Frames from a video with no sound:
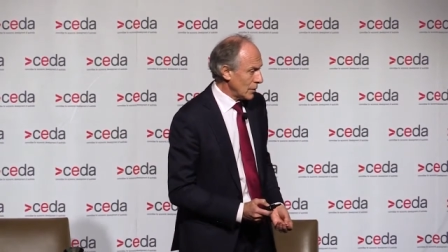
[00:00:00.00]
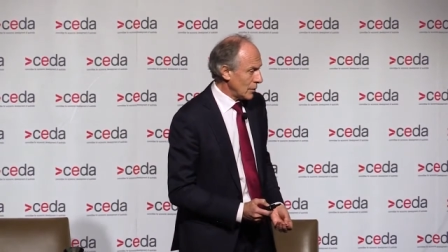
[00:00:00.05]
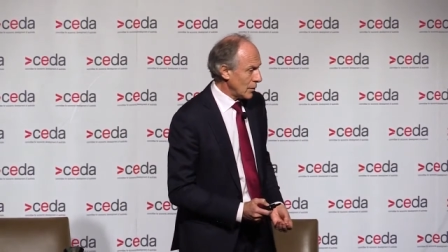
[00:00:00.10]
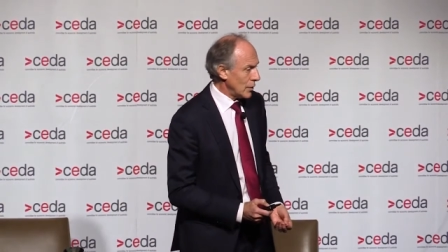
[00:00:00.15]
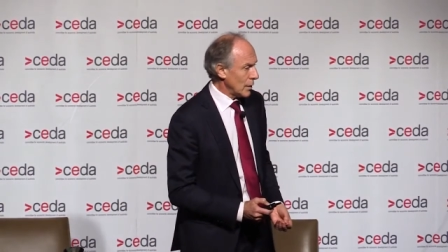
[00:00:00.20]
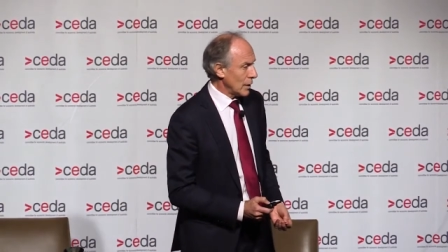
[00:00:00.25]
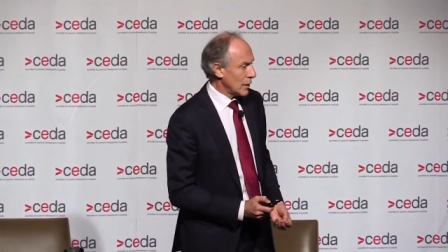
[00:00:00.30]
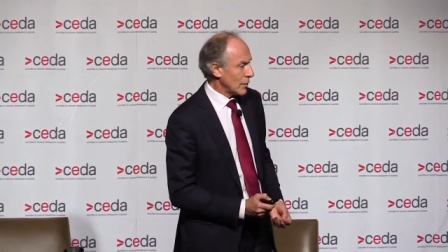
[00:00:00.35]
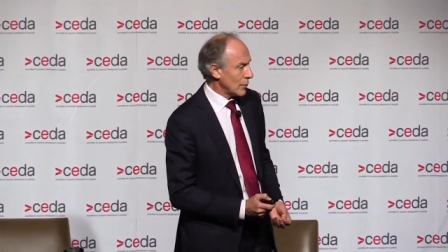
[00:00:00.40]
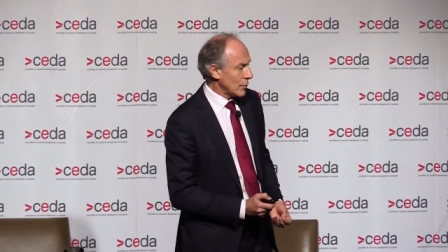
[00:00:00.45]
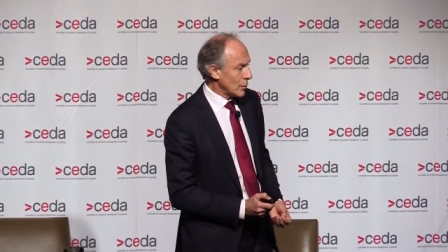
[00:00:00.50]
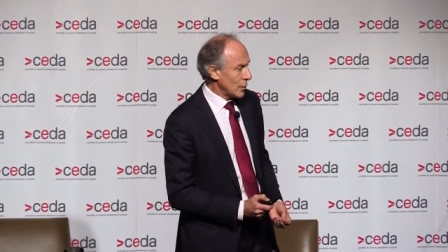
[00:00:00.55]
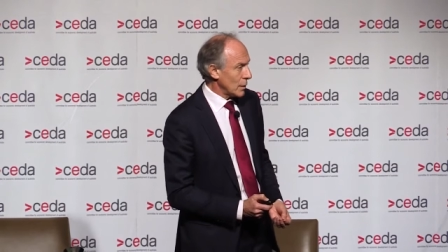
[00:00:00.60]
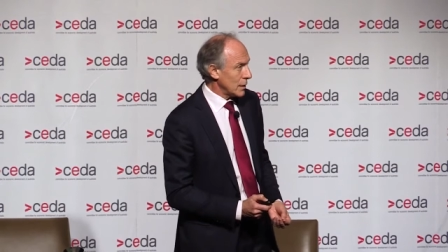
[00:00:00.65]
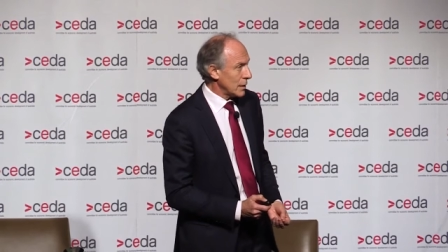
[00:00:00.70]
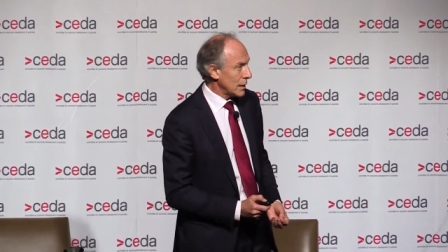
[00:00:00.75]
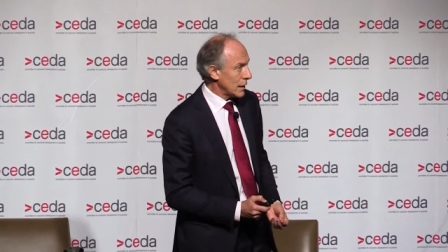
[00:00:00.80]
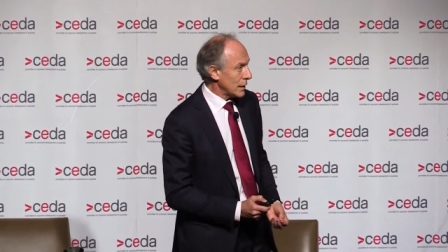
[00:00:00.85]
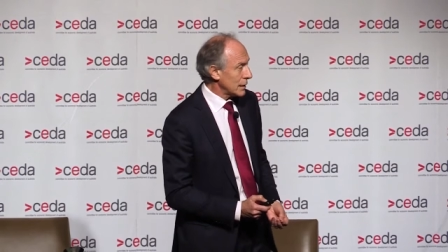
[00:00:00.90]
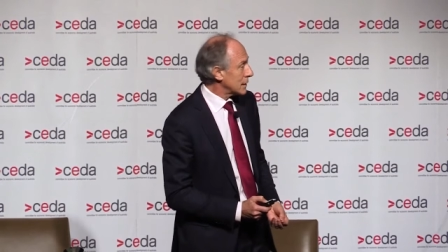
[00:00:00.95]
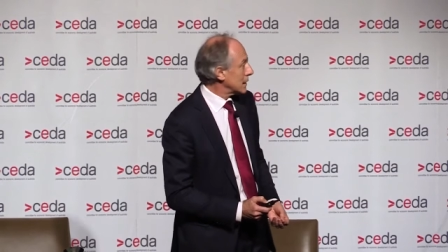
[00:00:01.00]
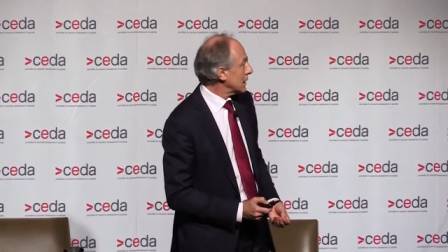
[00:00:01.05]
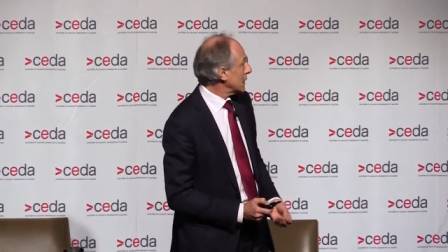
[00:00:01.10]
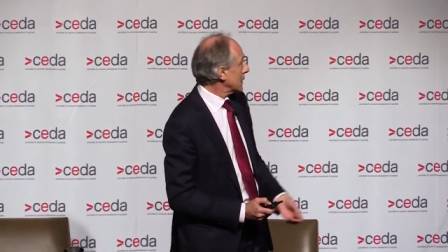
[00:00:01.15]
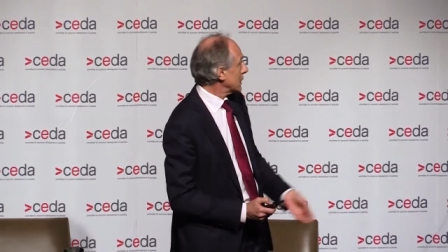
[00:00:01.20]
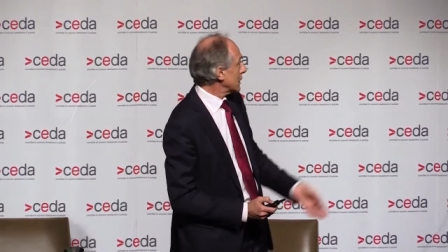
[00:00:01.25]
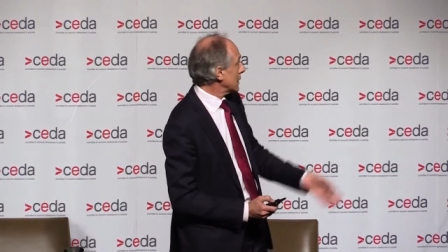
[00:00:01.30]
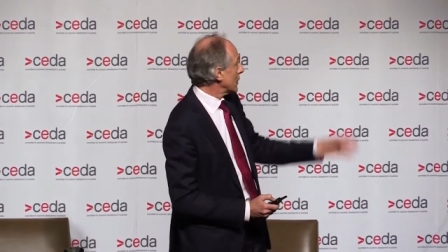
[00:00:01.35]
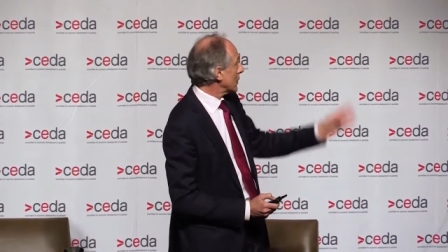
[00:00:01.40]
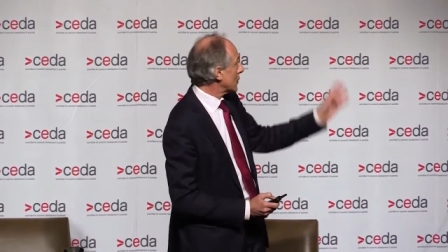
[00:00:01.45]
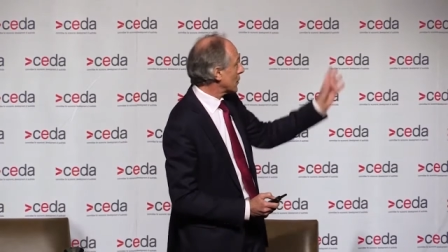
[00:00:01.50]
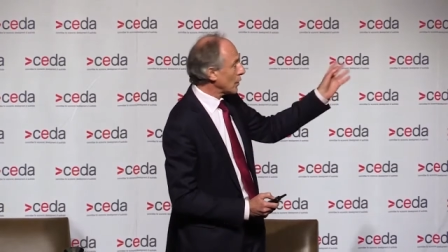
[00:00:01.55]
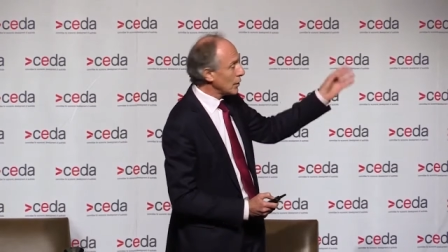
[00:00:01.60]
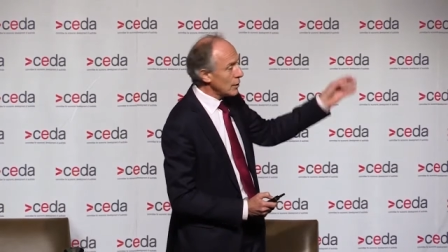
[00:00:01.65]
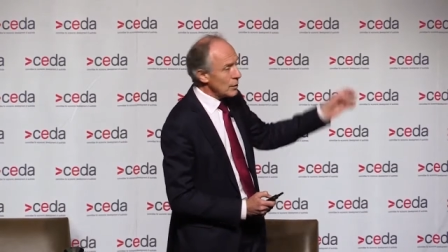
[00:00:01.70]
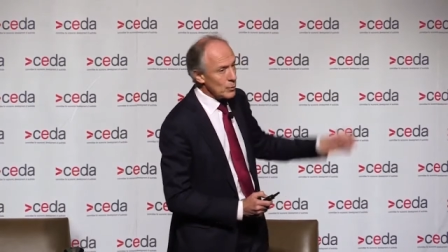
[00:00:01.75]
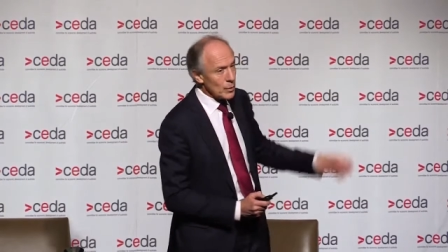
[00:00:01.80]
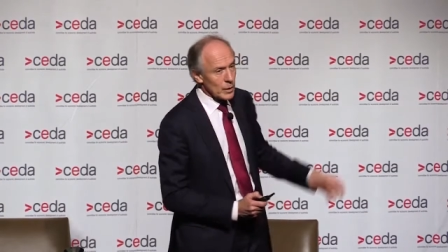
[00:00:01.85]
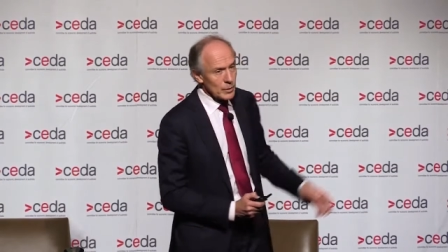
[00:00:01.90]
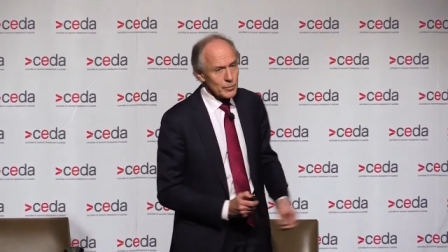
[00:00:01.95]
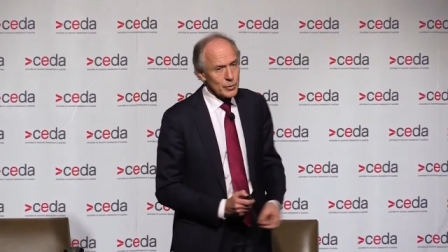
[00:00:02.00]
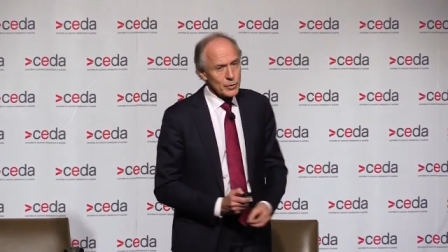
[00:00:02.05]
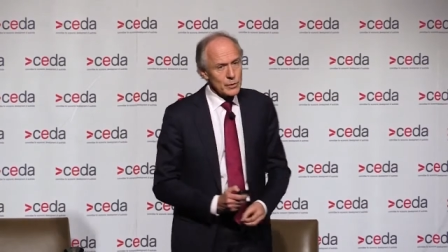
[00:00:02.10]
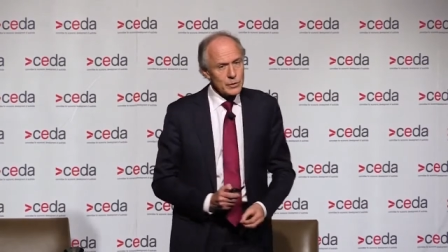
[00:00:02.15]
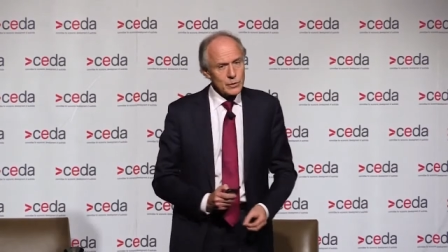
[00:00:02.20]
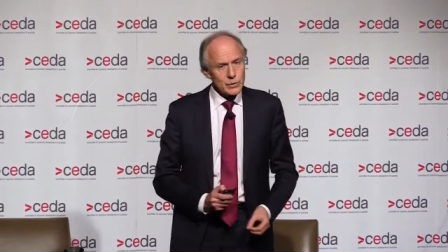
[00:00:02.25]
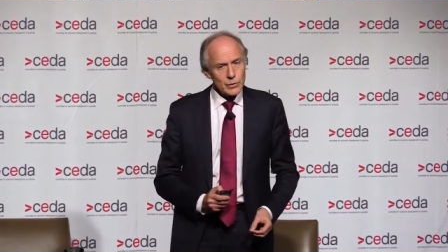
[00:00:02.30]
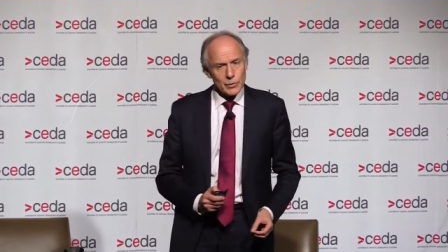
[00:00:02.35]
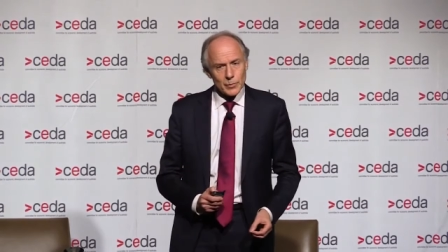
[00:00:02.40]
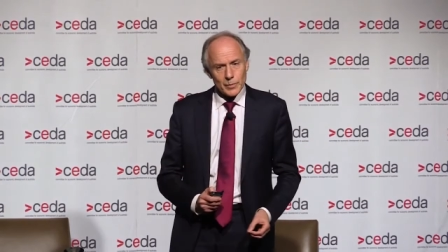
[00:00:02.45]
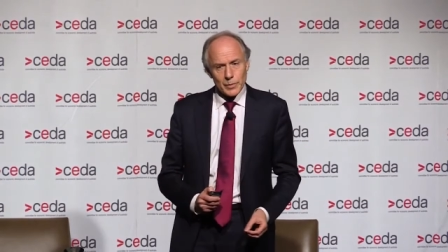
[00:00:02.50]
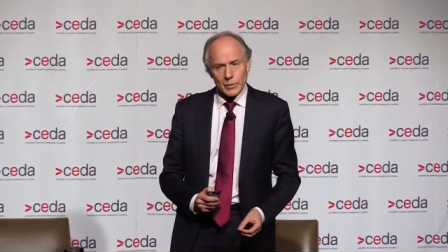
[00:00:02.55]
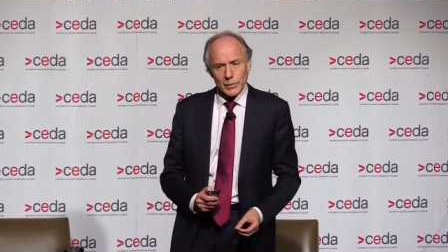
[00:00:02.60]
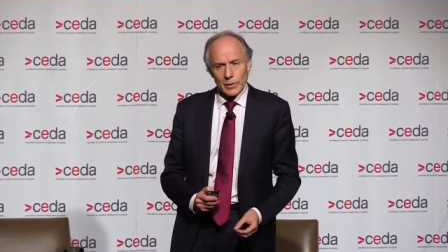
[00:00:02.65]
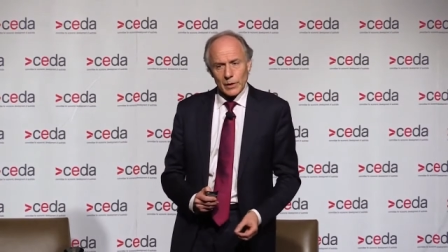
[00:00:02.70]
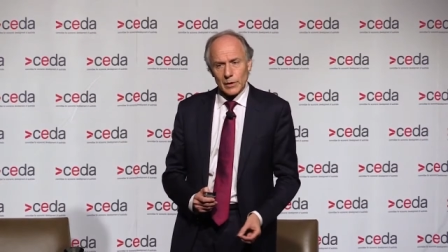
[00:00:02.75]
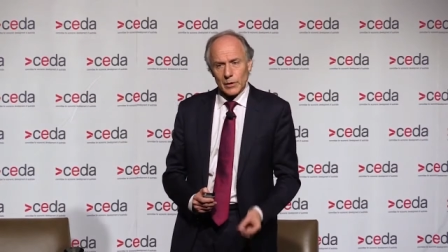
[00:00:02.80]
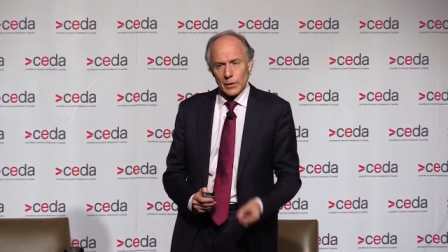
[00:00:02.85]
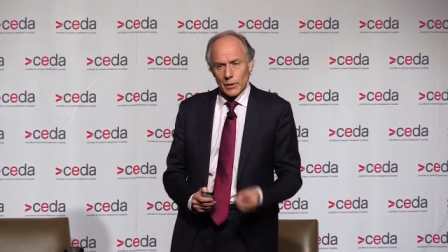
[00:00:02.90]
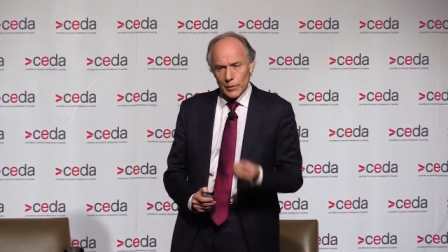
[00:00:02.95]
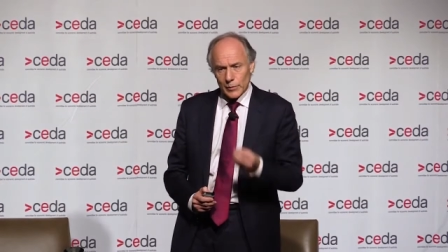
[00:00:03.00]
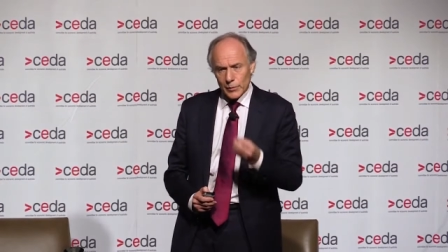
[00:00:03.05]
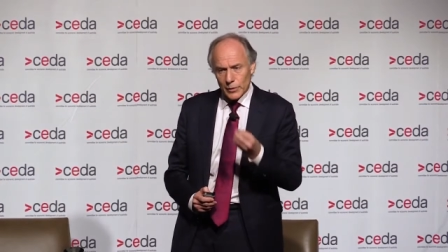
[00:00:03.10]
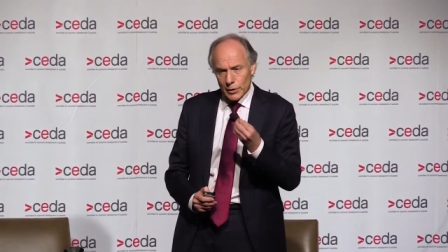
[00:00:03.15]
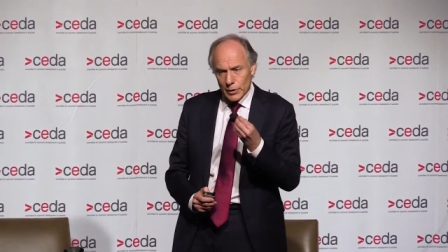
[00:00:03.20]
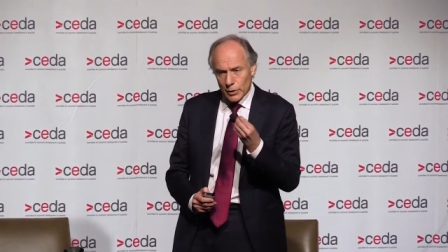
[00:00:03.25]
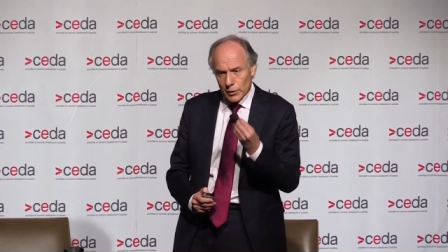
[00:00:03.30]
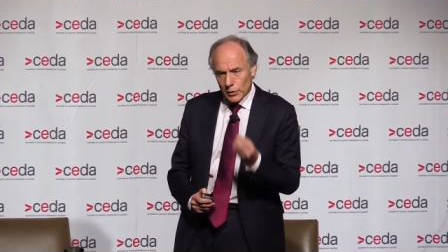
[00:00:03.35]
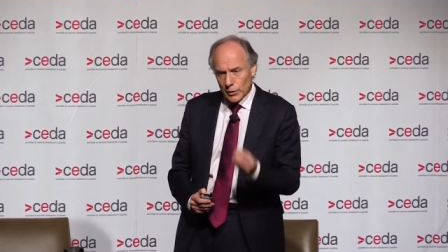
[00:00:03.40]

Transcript: to the end of 2018, it's only 1.2% of the